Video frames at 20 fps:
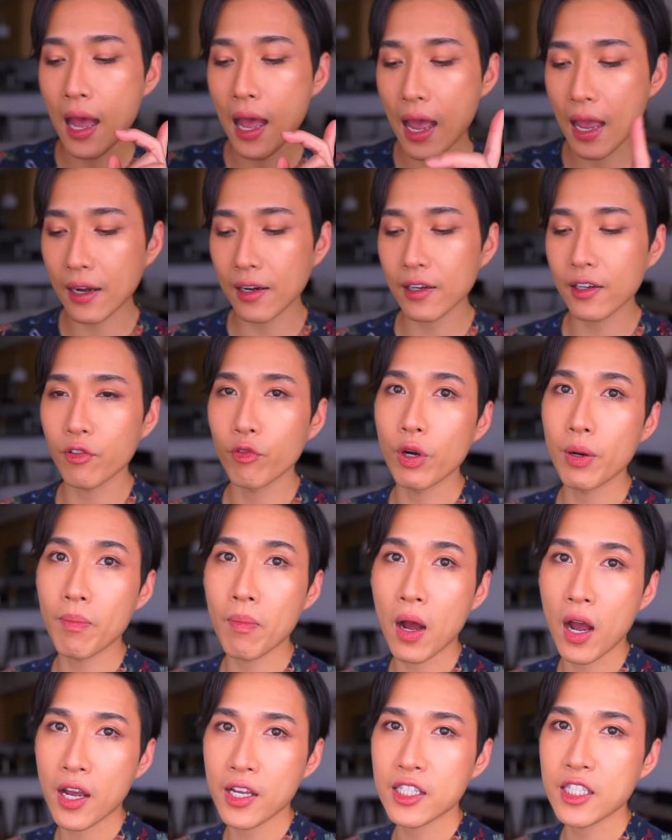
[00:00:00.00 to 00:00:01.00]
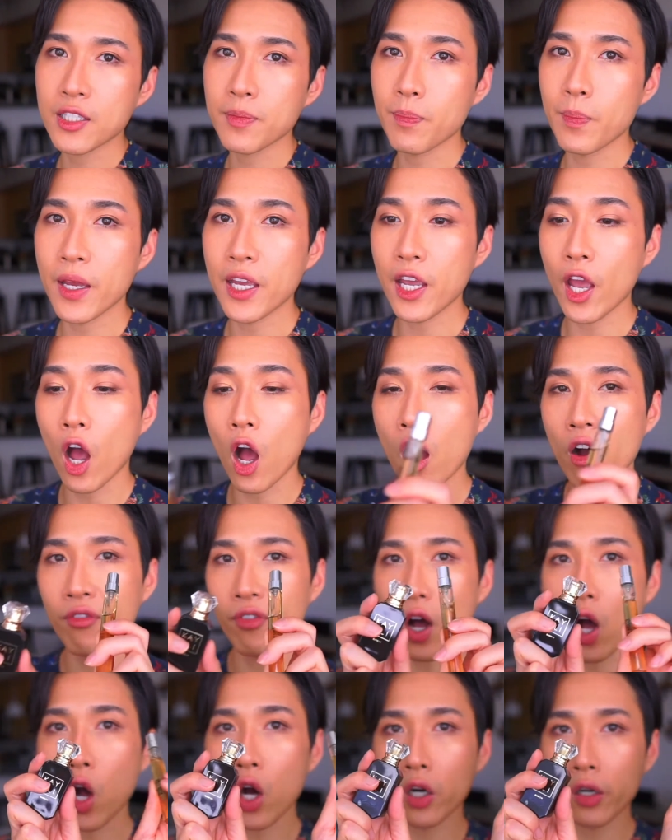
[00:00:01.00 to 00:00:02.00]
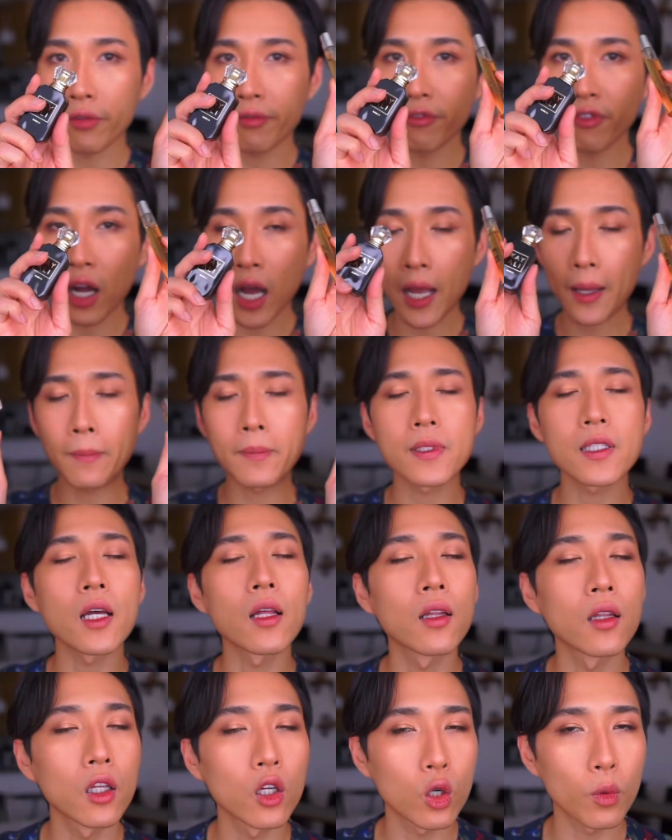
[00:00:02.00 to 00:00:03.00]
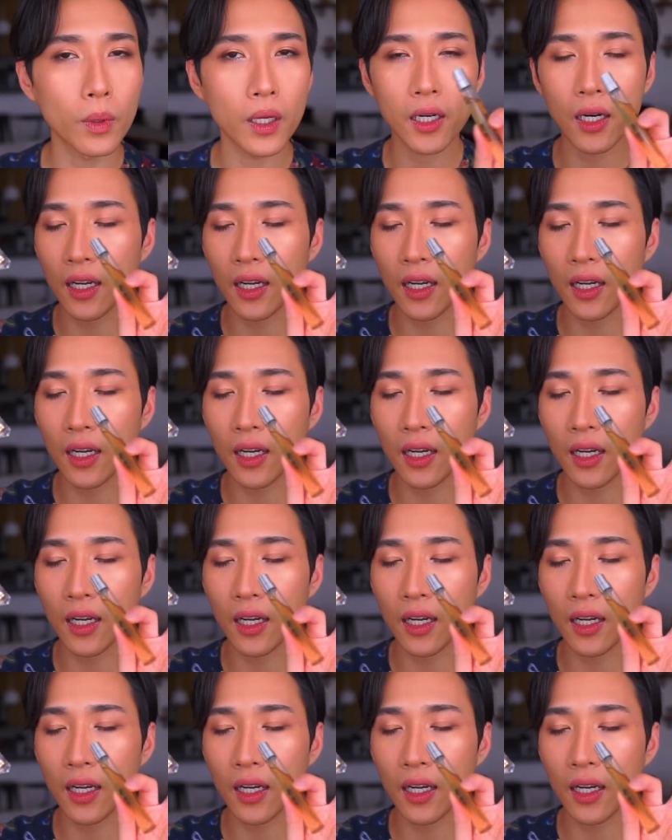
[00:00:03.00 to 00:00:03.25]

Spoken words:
and it reminds me of Autumn Vibes a little bit.